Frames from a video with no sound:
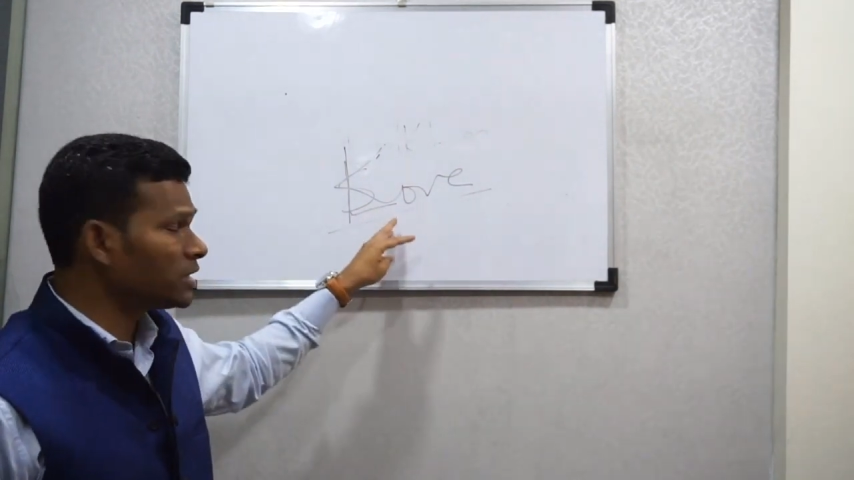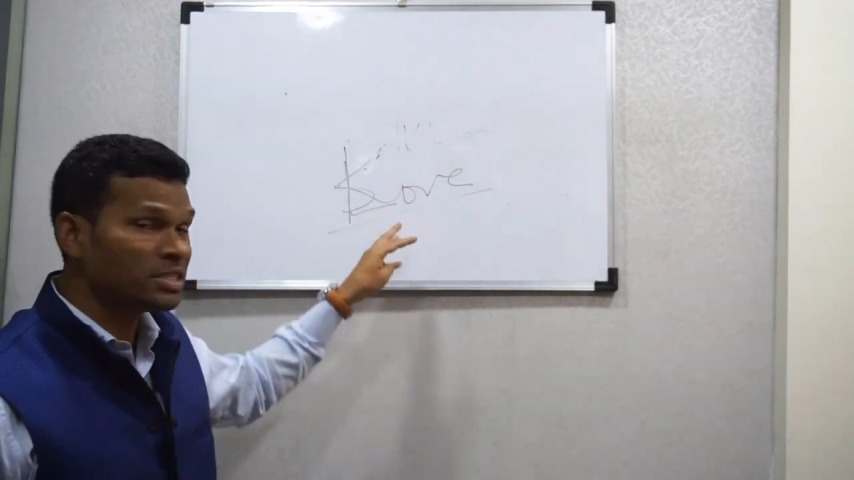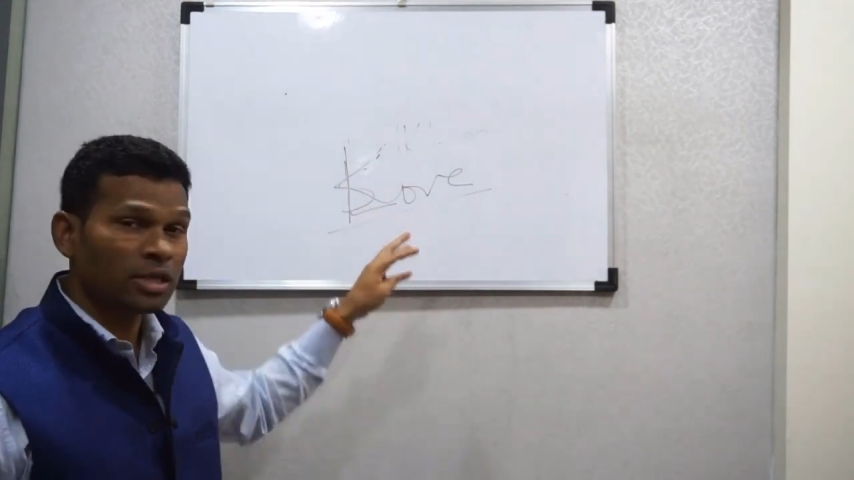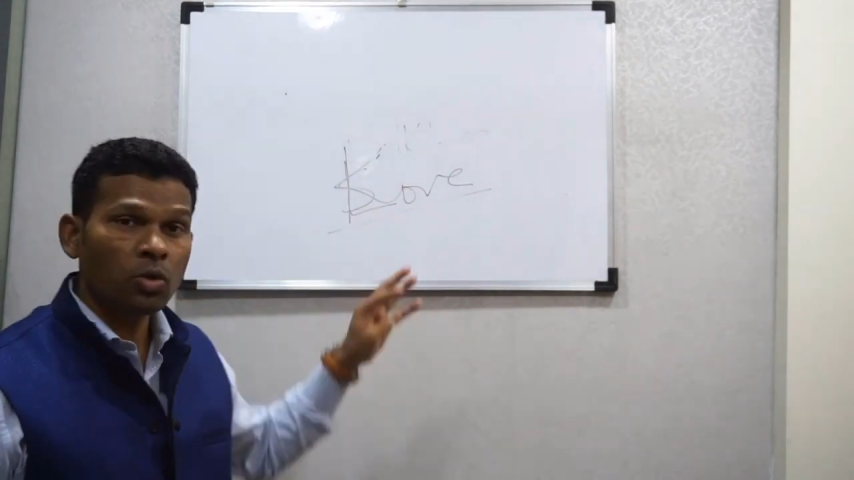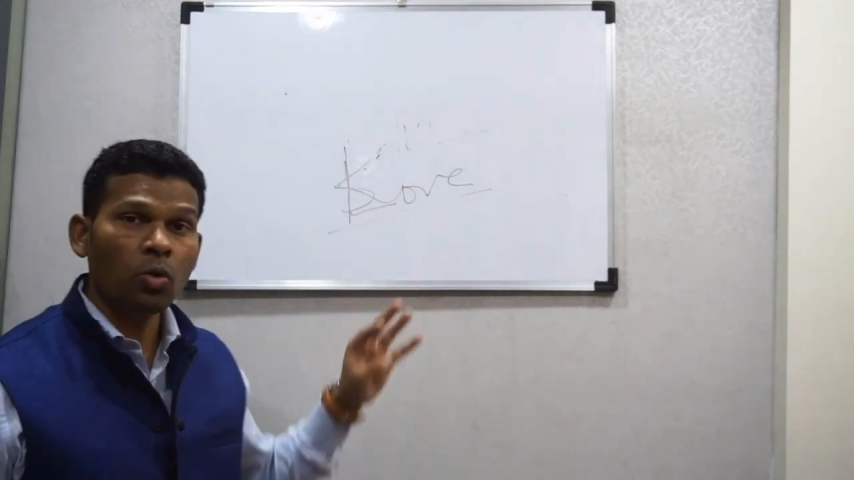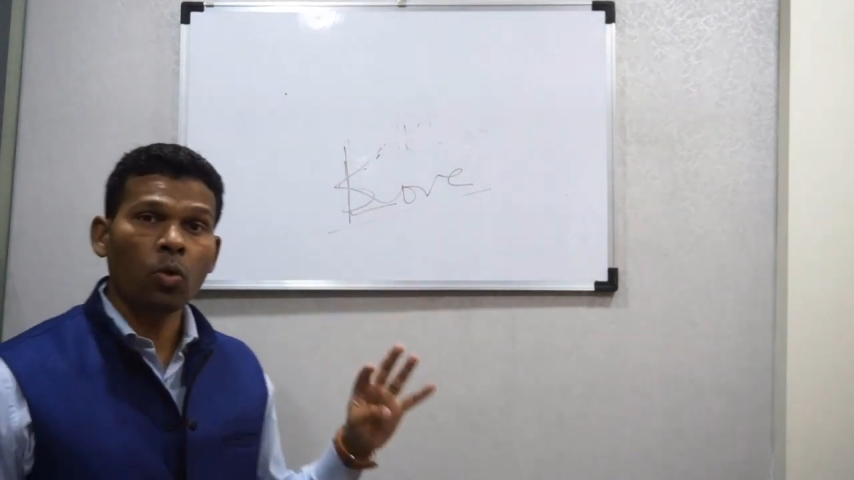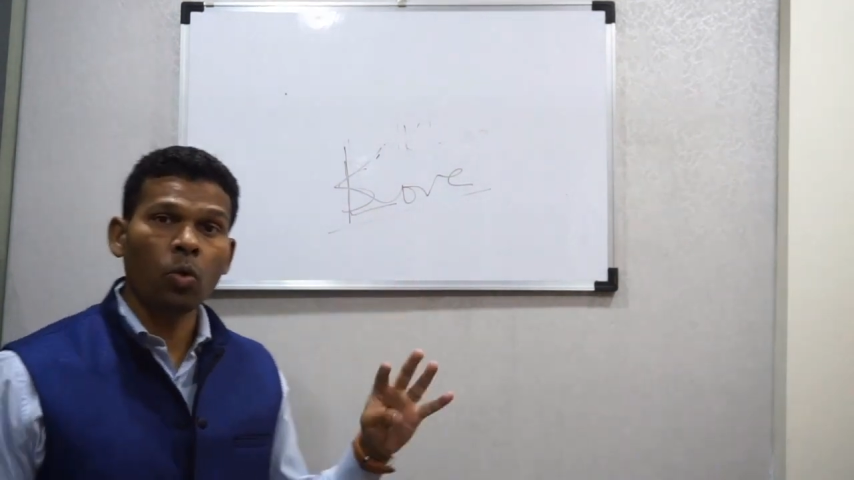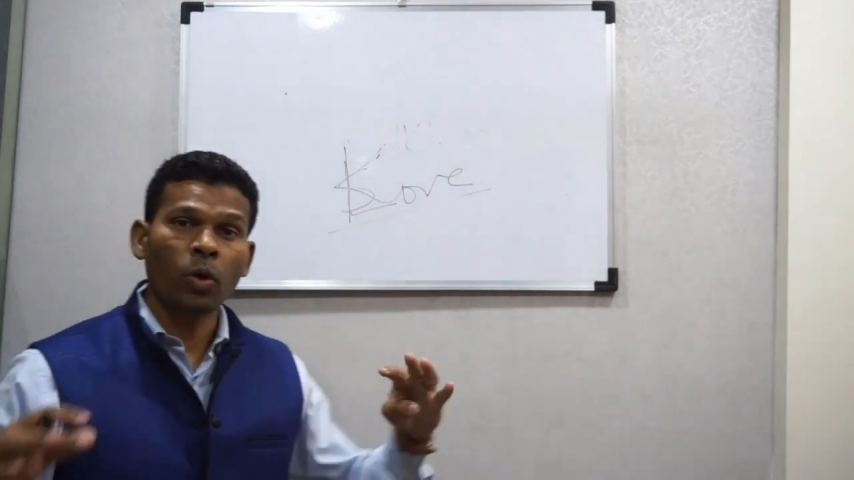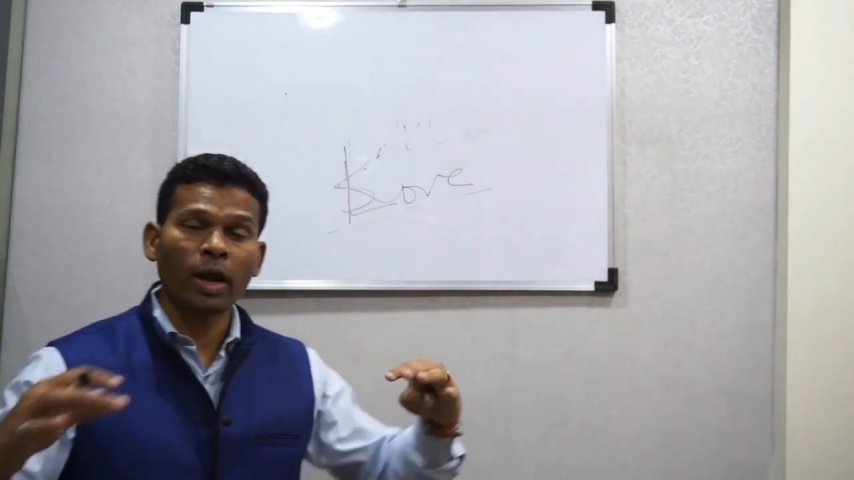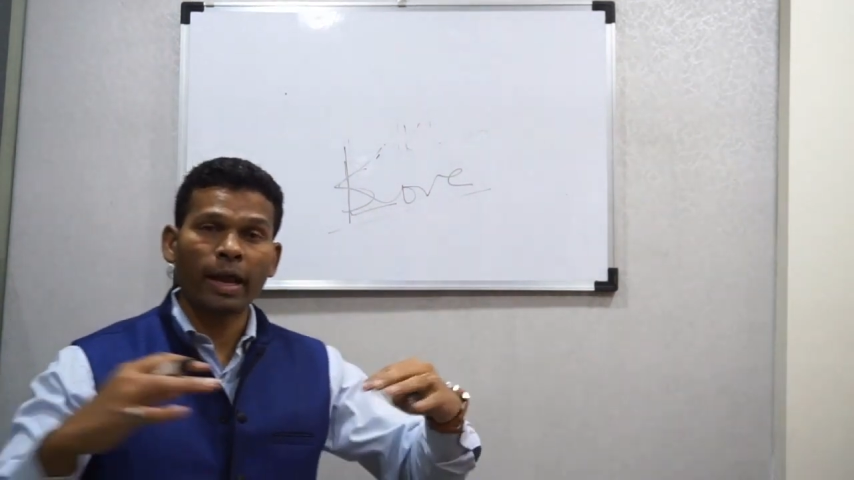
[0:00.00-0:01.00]
signature is
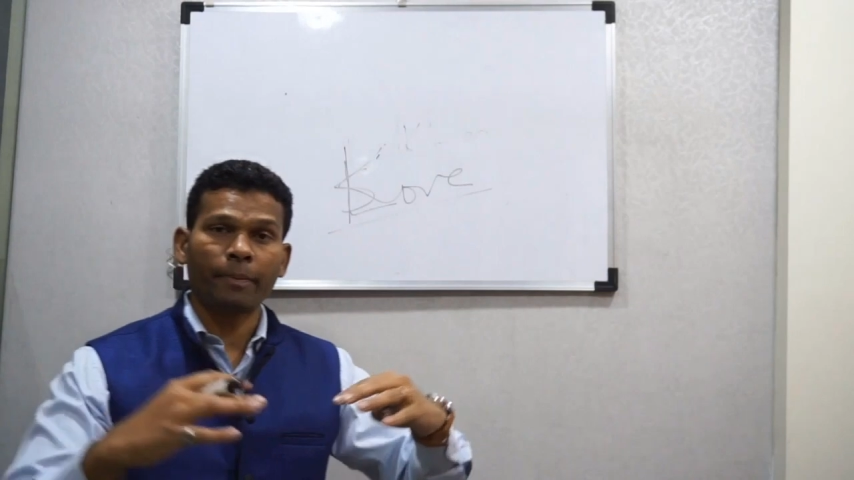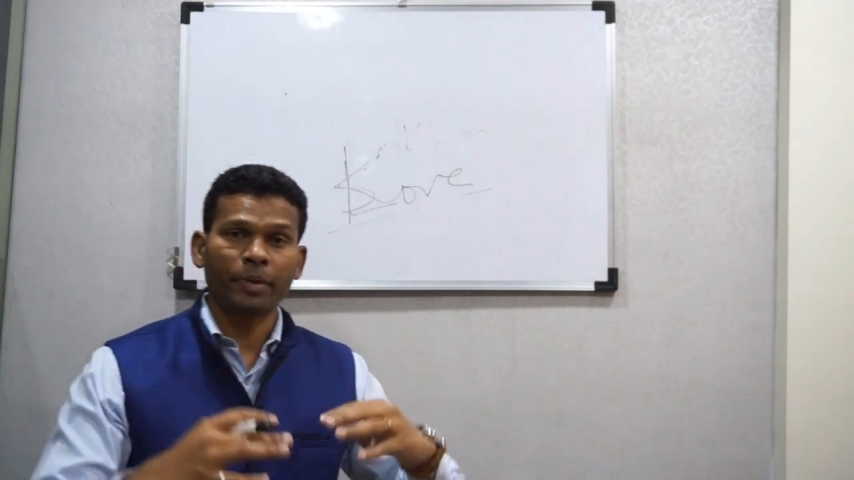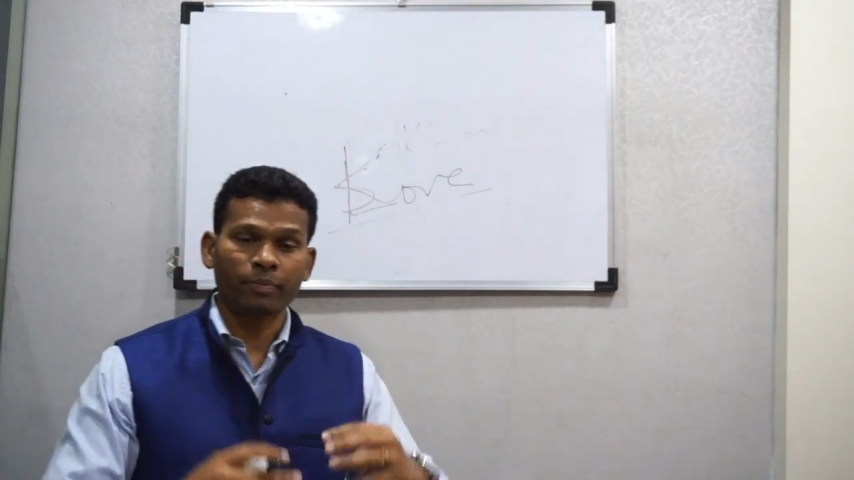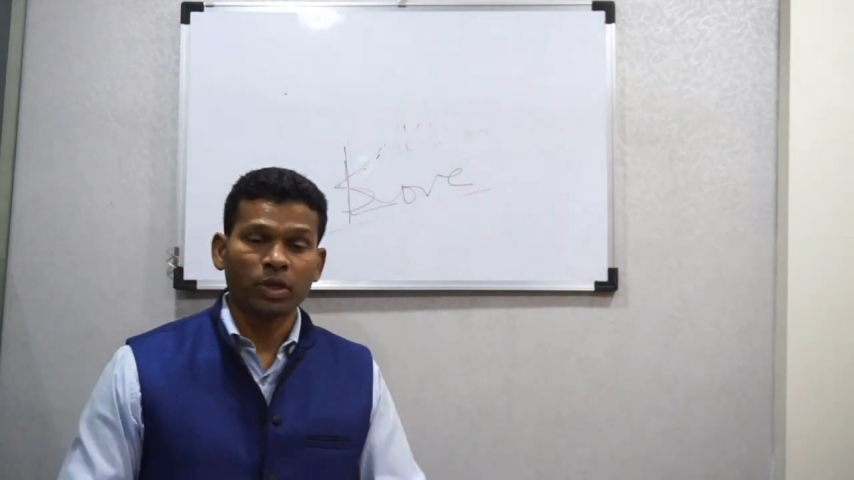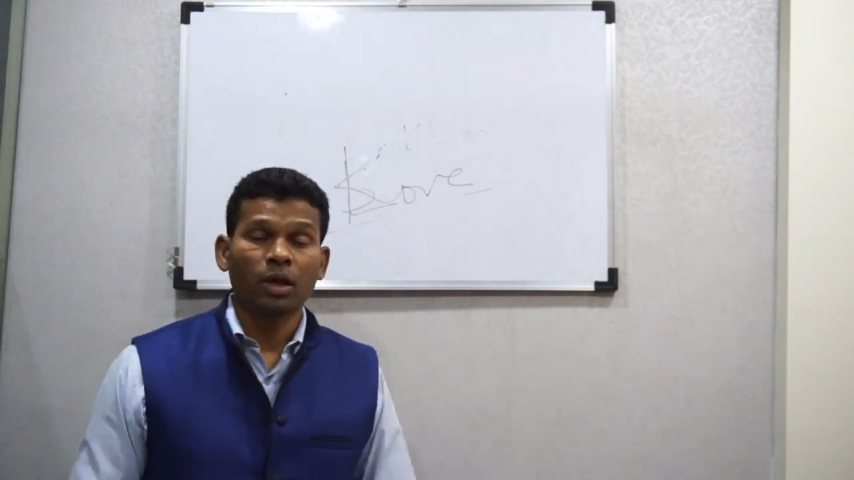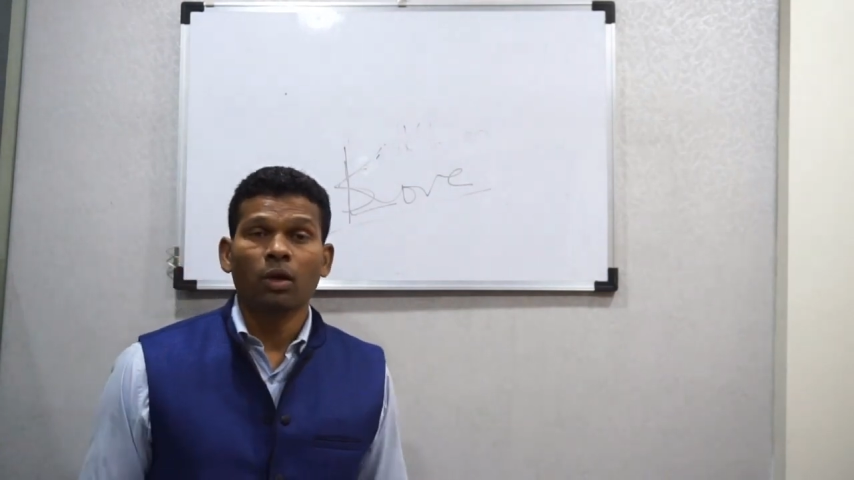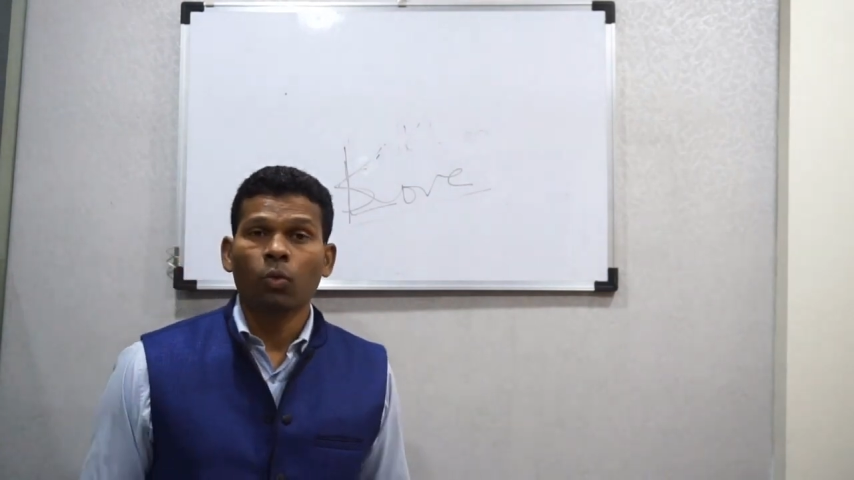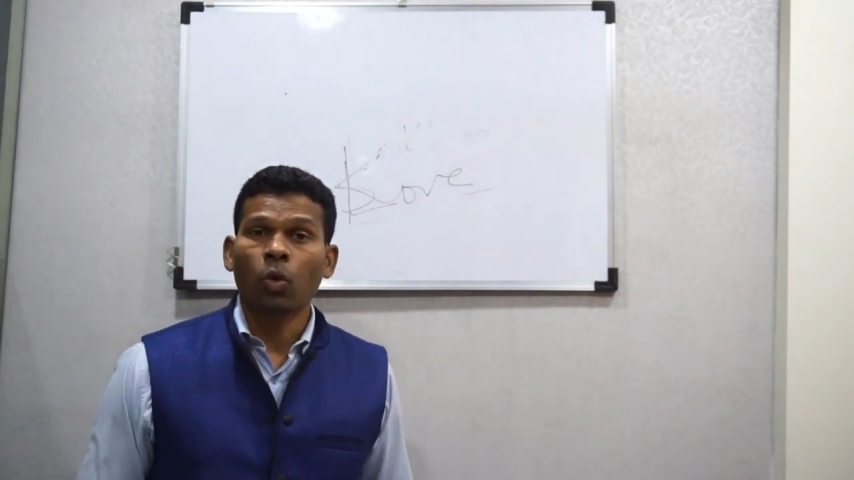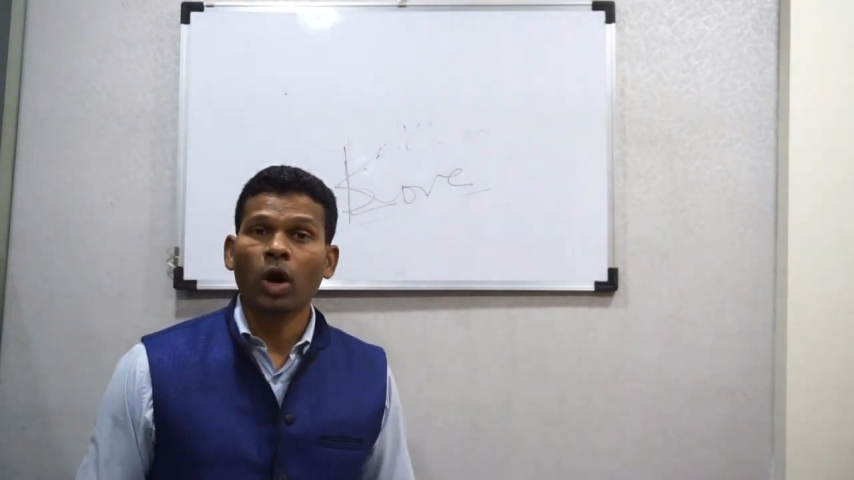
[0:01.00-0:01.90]
now overlapping.